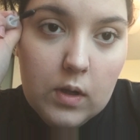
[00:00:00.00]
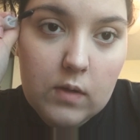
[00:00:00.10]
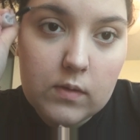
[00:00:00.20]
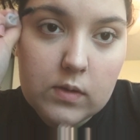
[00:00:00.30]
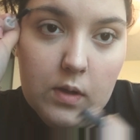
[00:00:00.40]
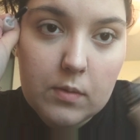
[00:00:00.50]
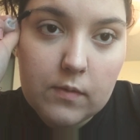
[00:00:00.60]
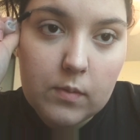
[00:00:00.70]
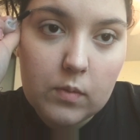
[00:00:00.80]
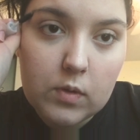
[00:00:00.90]
I have this eyebrow
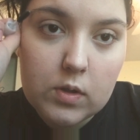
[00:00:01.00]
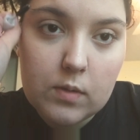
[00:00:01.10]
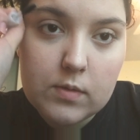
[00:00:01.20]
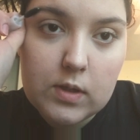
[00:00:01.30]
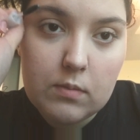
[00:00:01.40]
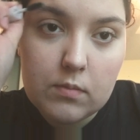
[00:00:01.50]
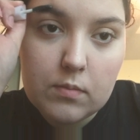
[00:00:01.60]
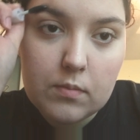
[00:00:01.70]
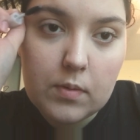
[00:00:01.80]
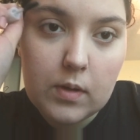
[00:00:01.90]
from the workshop, same
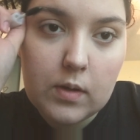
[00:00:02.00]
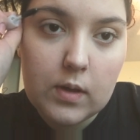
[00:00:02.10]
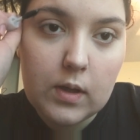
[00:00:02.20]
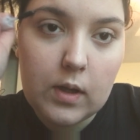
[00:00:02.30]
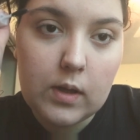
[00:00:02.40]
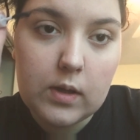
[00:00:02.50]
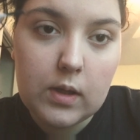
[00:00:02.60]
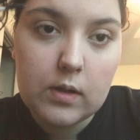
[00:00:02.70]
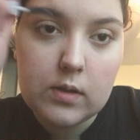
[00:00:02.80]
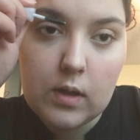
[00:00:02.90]
palette,
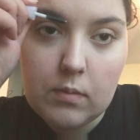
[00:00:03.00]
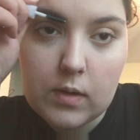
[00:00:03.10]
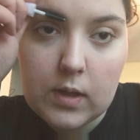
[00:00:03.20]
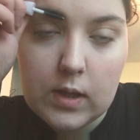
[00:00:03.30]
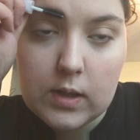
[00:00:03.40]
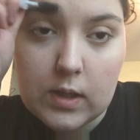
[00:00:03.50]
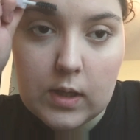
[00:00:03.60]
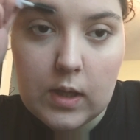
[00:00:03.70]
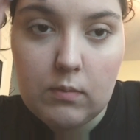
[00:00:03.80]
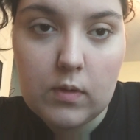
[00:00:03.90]
that same kit
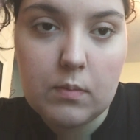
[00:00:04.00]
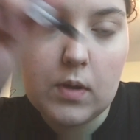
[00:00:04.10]
that came with